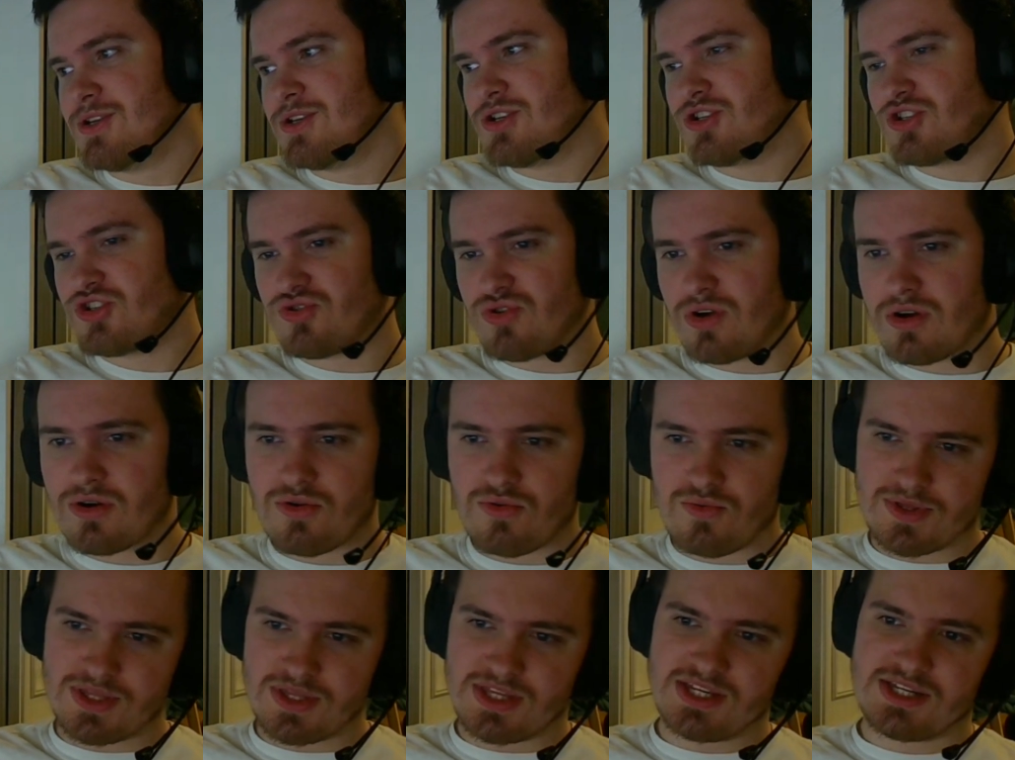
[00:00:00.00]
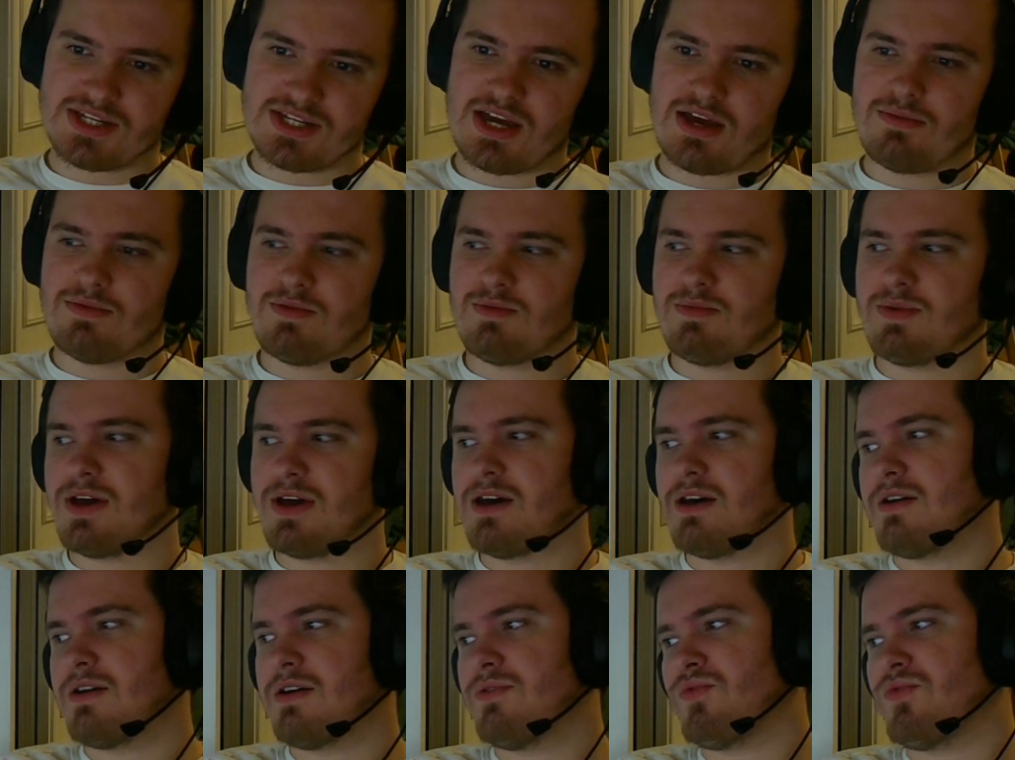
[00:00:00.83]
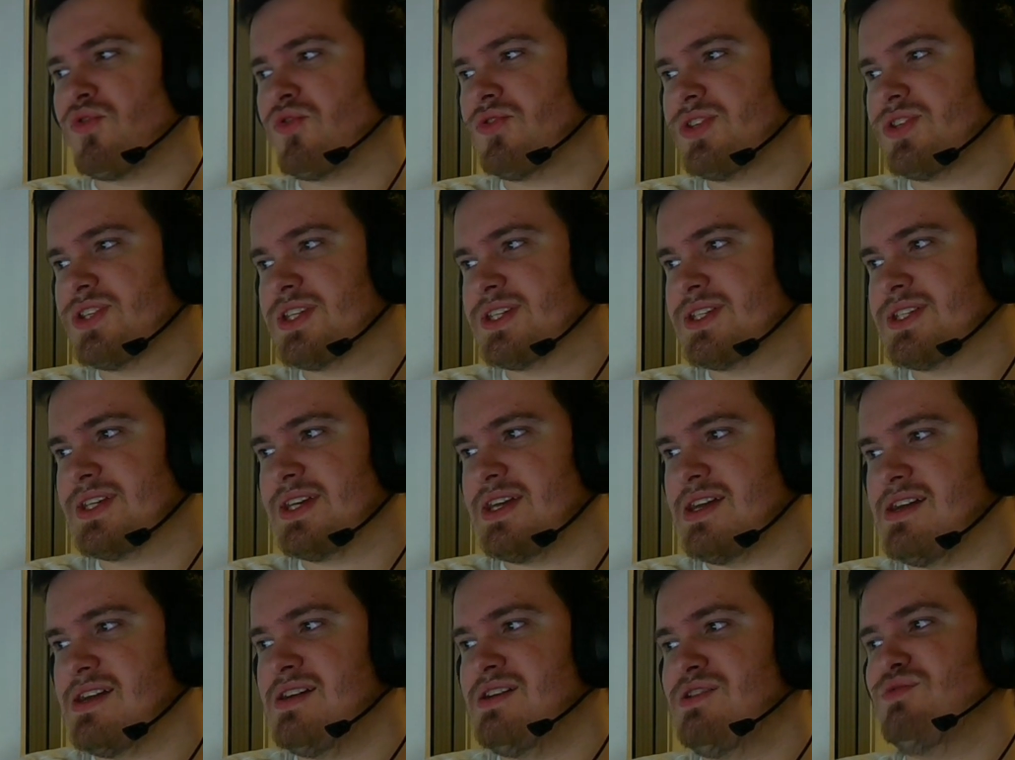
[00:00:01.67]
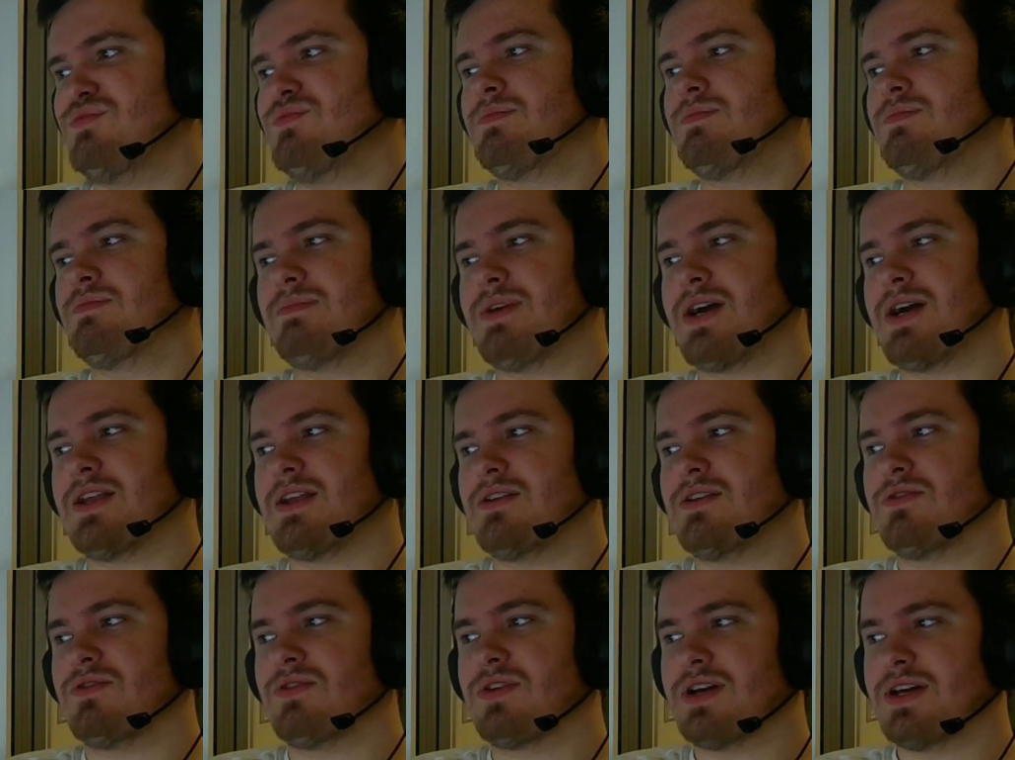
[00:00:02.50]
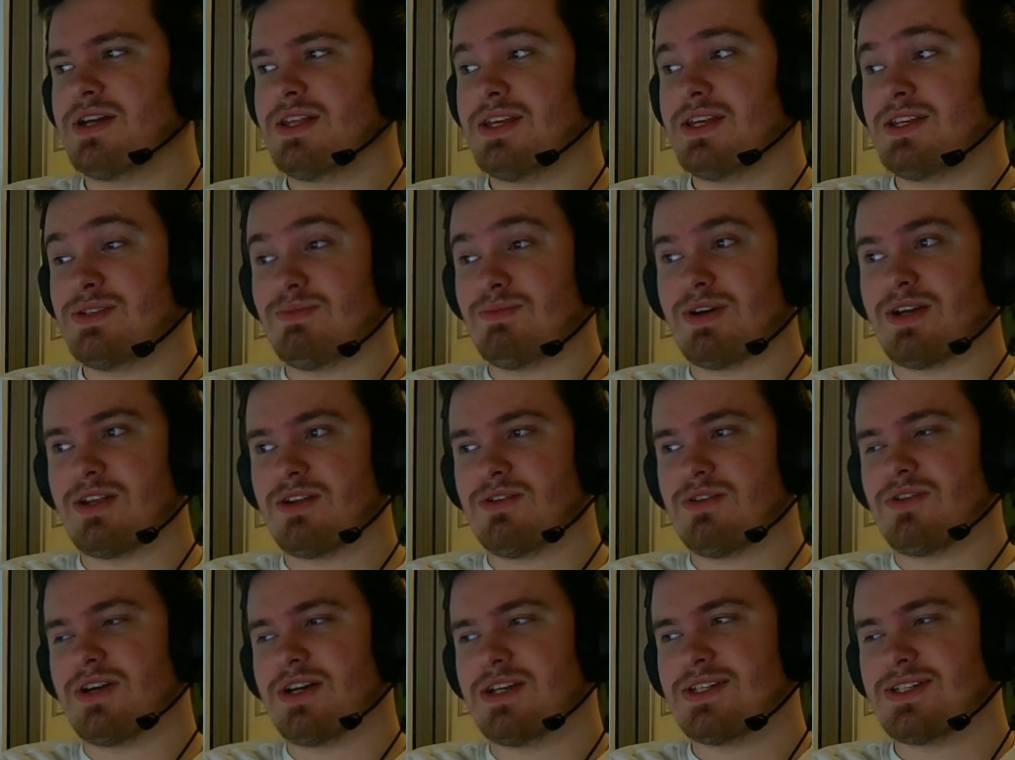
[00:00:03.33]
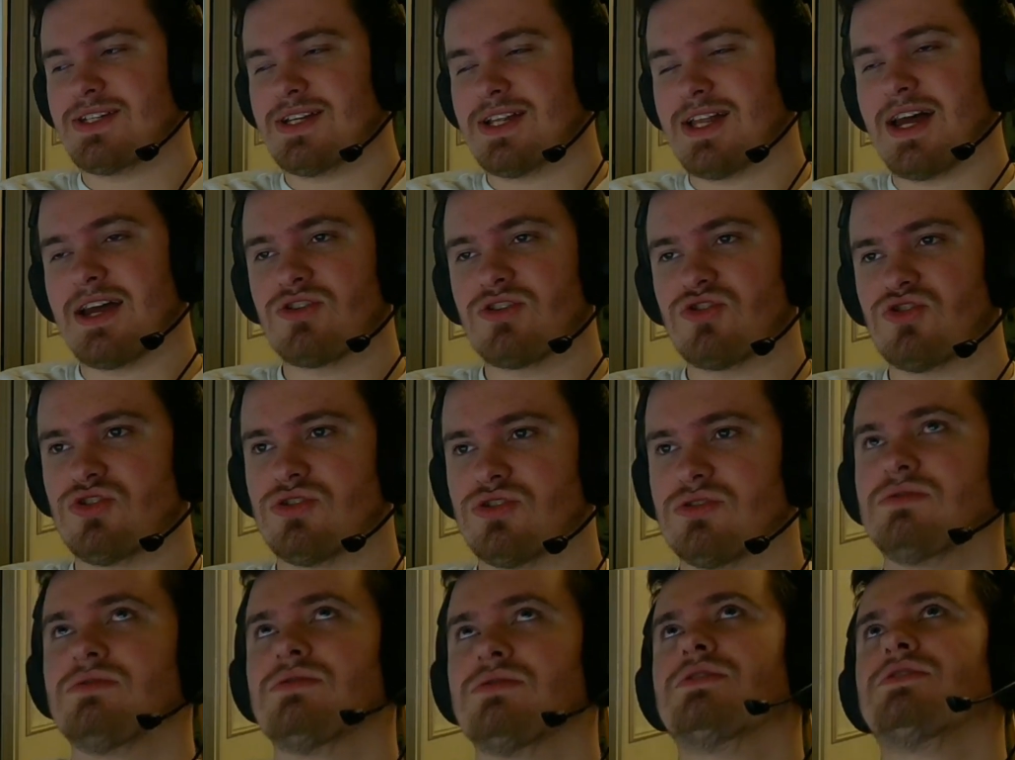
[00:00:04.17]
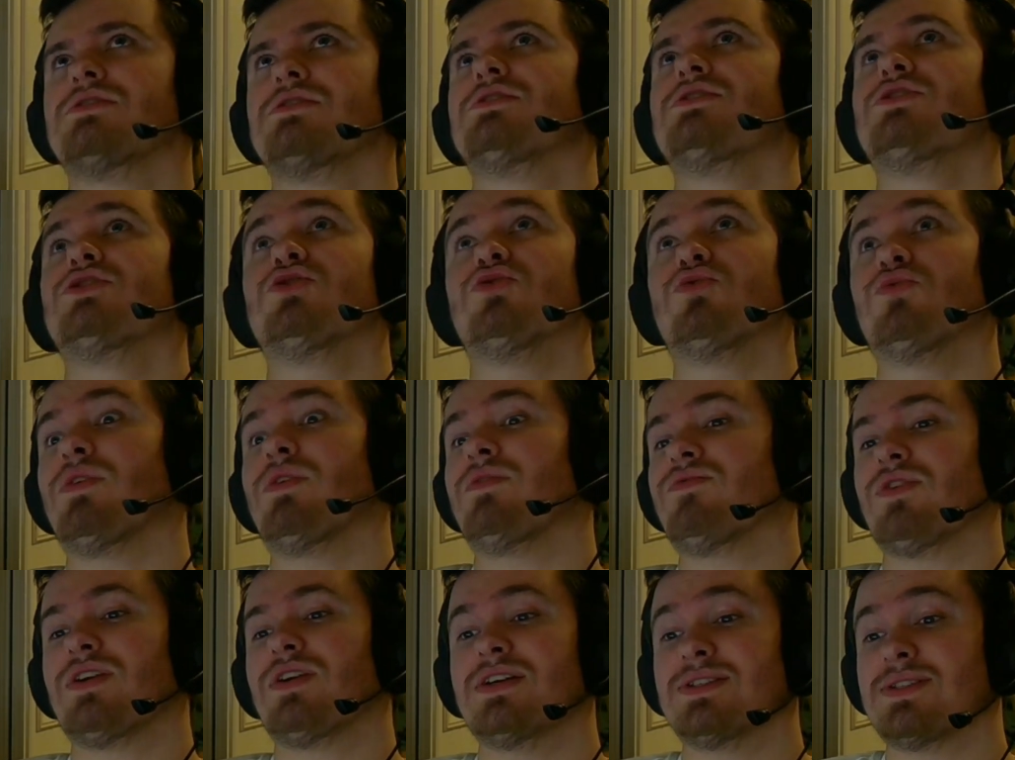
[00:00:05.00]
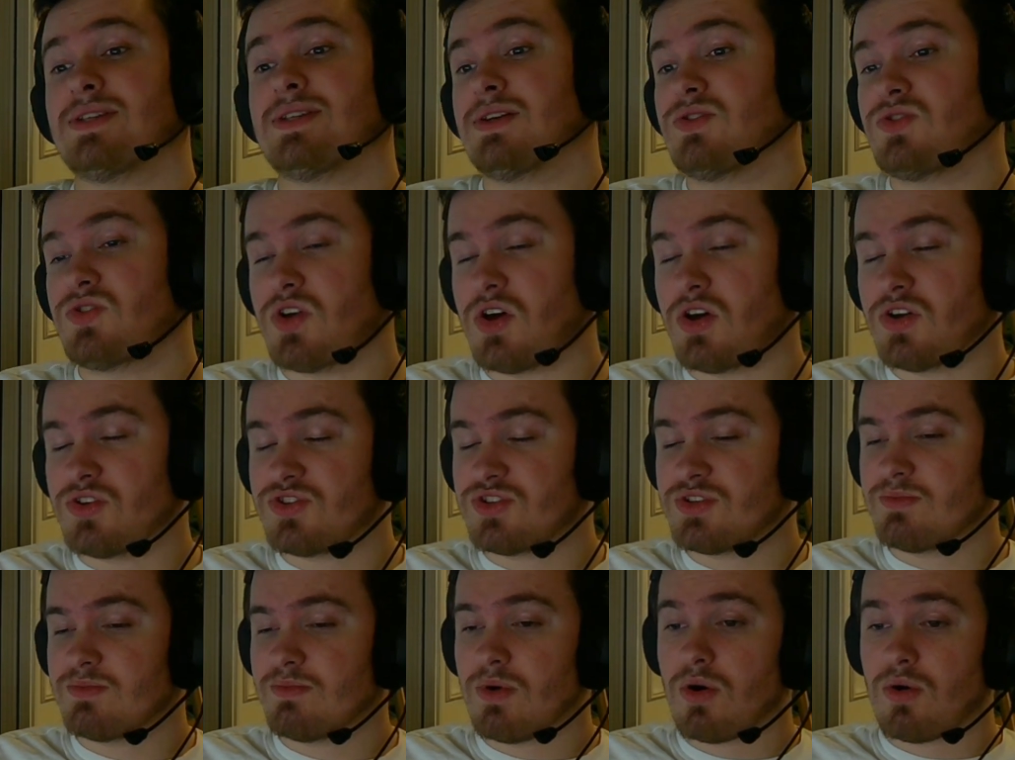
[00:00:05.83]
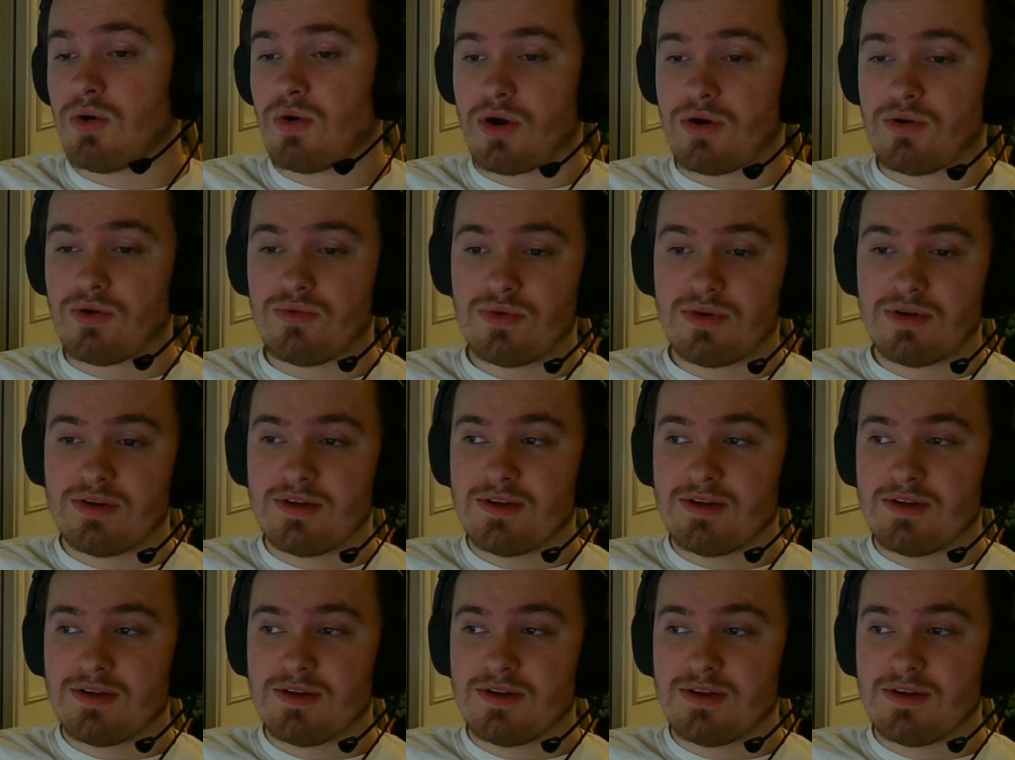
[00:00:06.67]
struggle with this game a bit. I want to see this Man United selection, whoever it is that starts tomorrow,